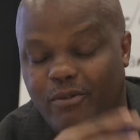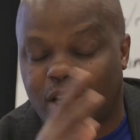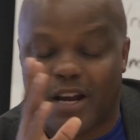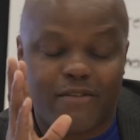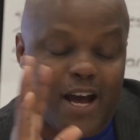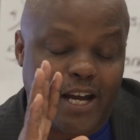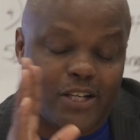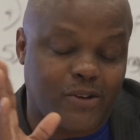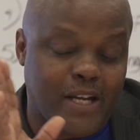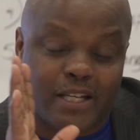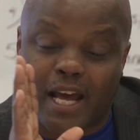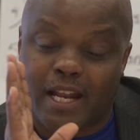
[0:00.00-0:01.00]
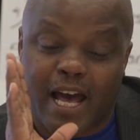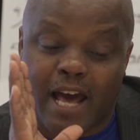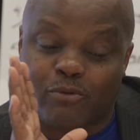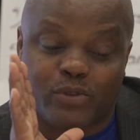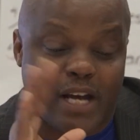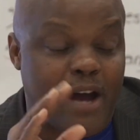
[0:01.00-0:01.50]
whatever I could do,
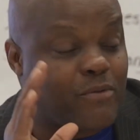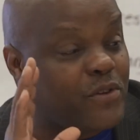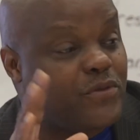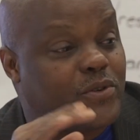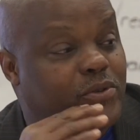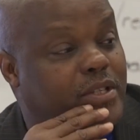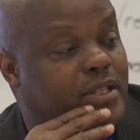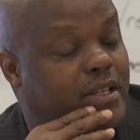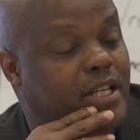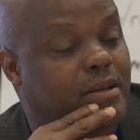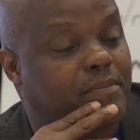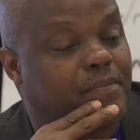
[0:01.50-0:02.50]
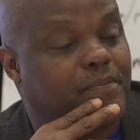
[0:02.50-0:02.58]
I refused to sleep.